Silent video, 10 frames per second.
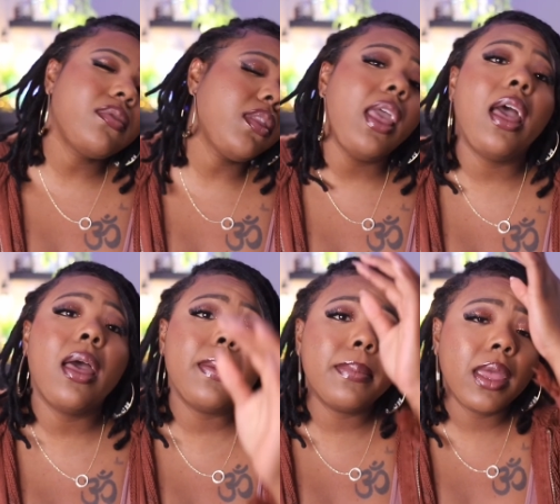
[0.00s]

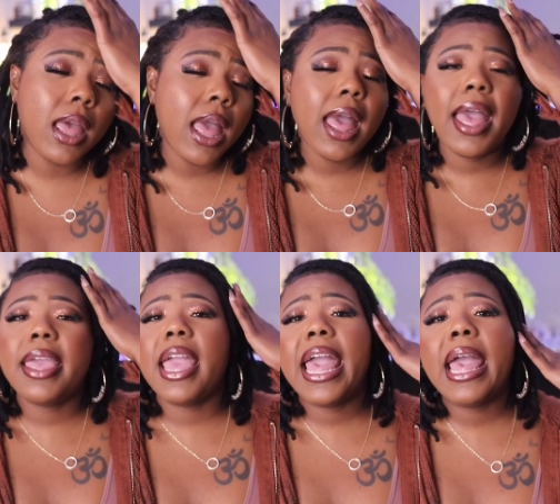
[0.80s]
I
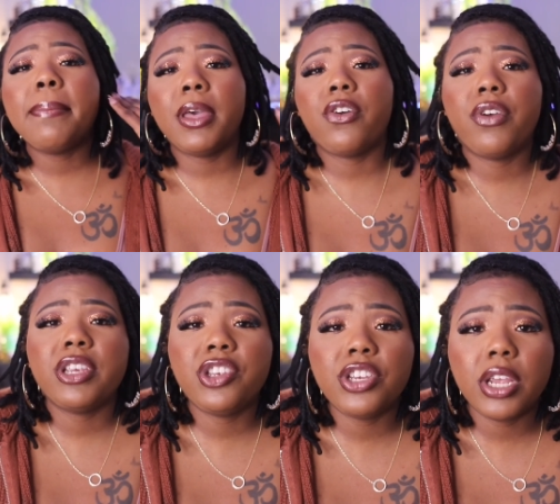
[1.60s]
am a
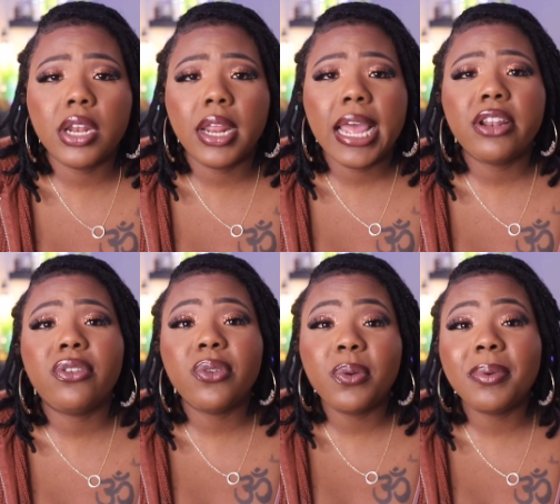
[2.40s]
Christian and I
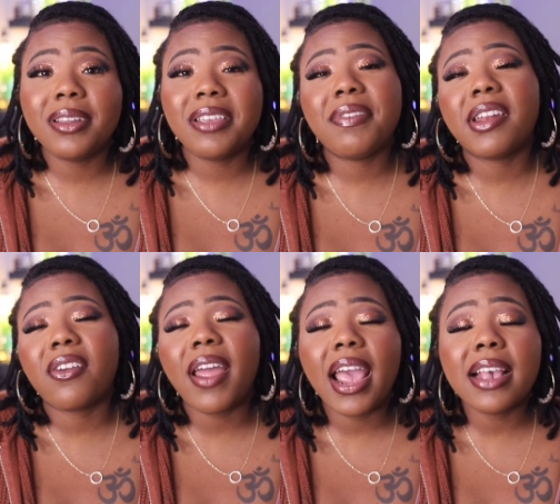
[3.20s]
do believe in
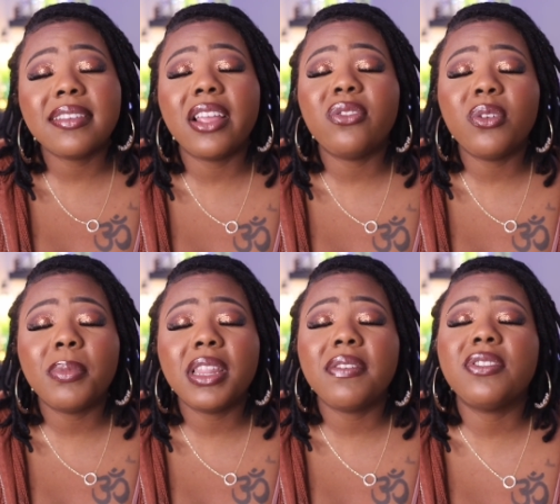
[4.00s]
Christ. I do
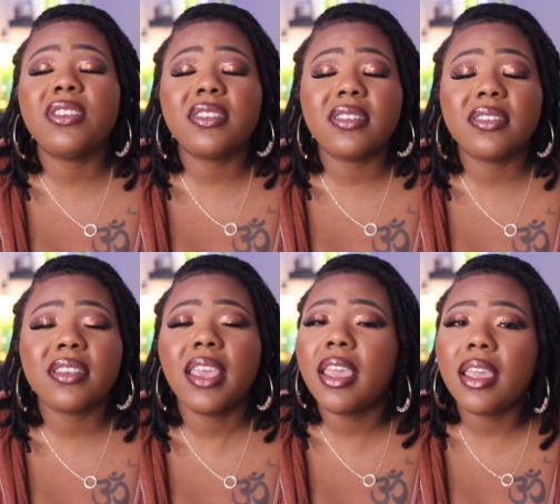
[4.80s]
believe Jesus is
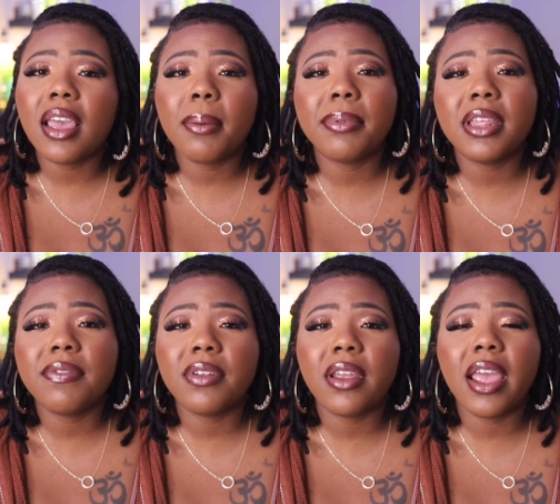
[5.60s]
King. I
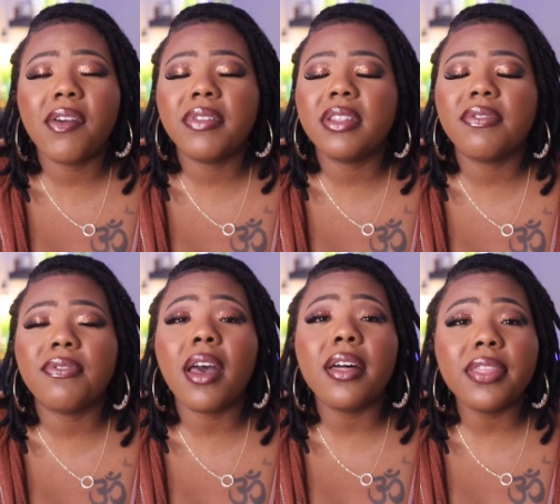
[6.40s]
believe in our Heavenly
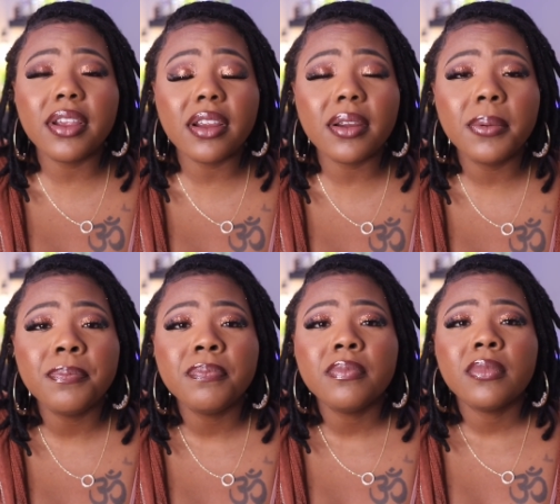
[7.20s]
Father.
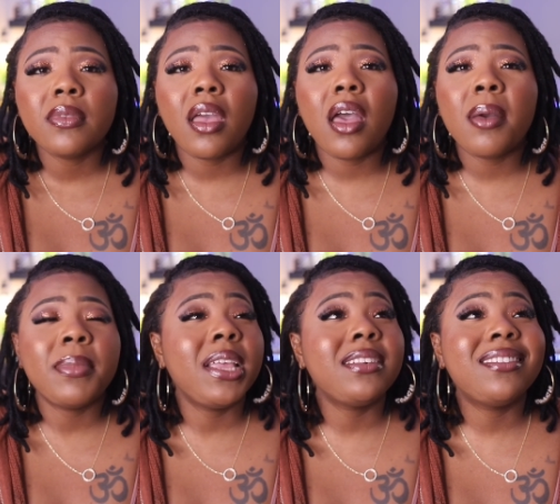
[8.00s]

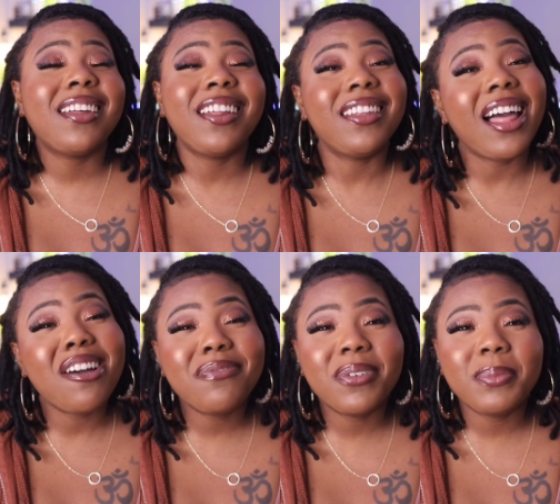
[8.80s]
He's done a
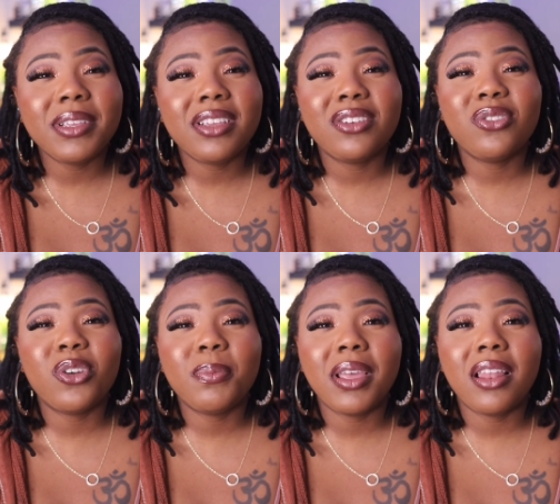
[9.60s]
lot for me. He
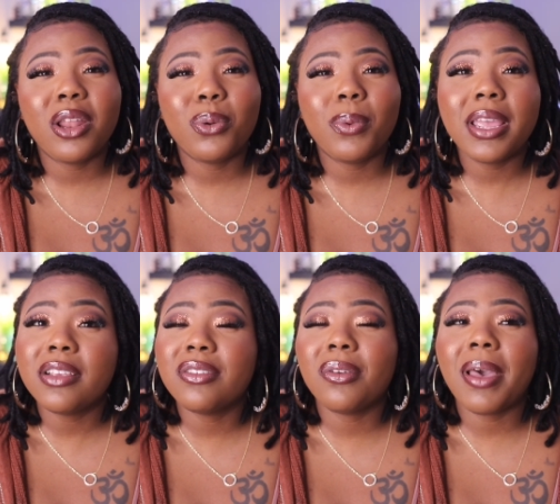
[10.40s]
showed me a lot of ways,
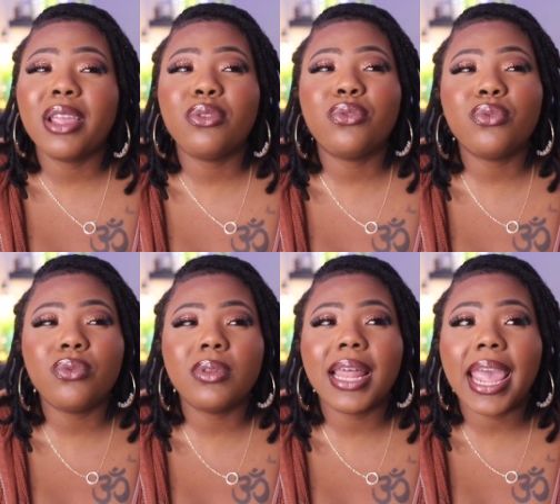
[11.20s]
so I
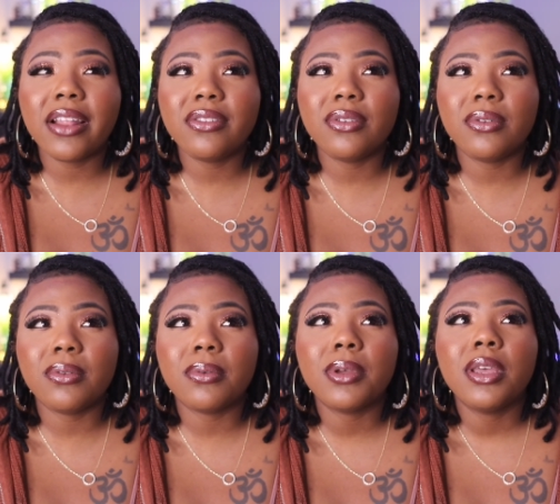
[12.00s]
do like
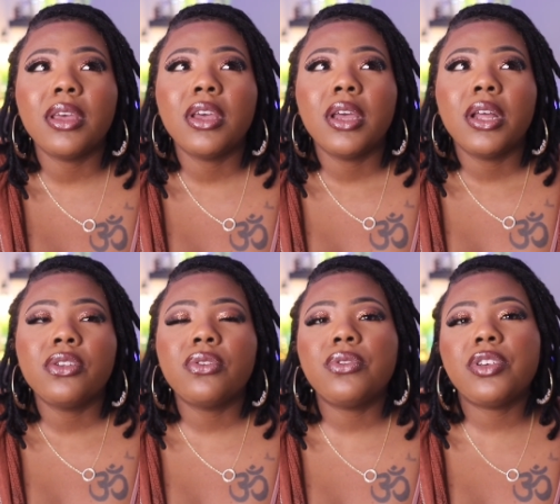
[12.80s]
to
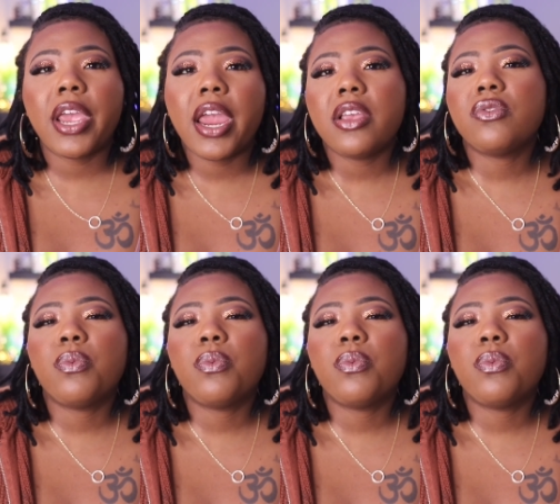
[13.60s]
share his